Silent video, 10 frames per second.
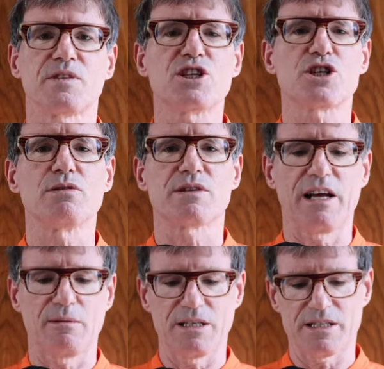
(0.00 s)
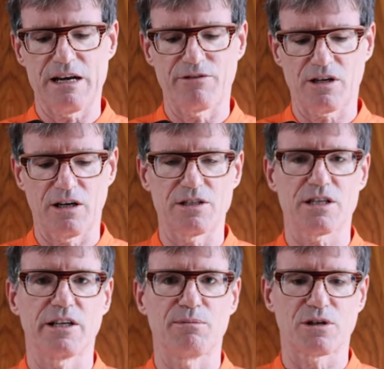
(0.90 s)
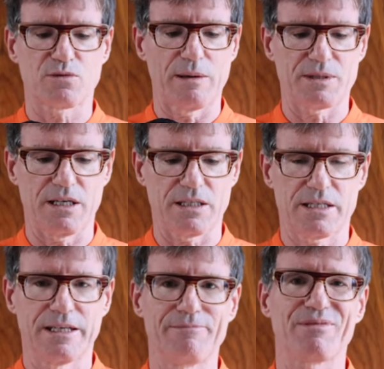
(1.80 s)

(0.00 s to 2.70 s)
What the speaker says: This shoe is available in several colors on the Brooks websites.